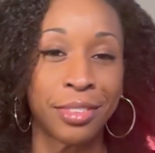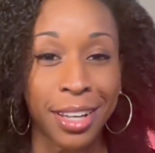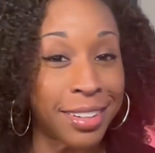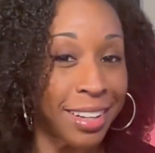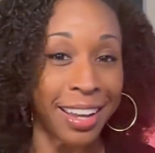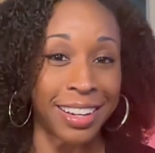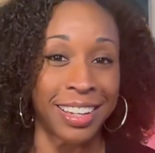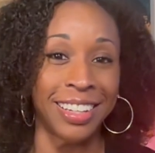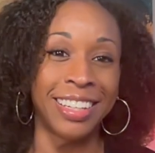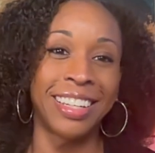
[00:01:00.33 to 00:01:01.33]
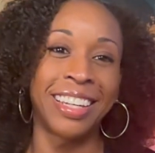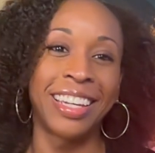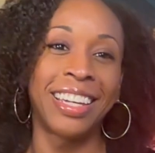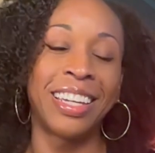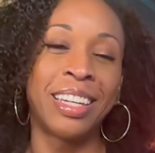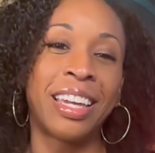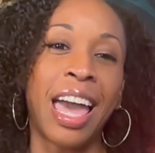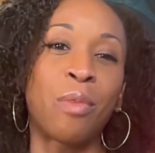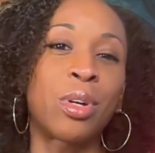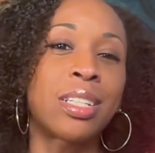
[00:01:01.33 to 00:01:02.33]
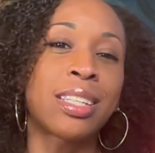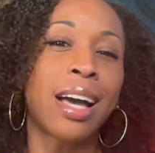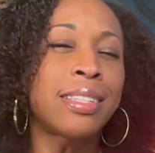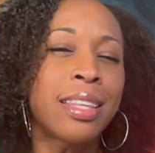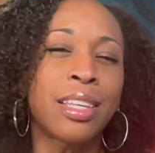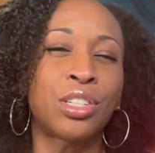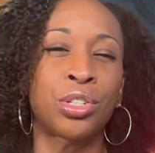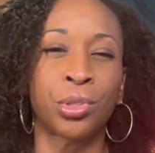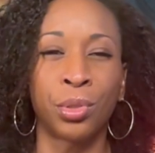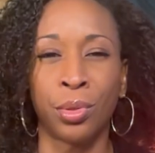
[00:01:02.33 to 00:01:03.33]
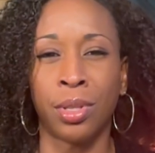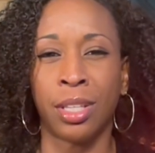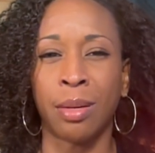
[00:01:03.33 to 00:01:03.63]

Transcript: floodlighting, and we're discussing the truth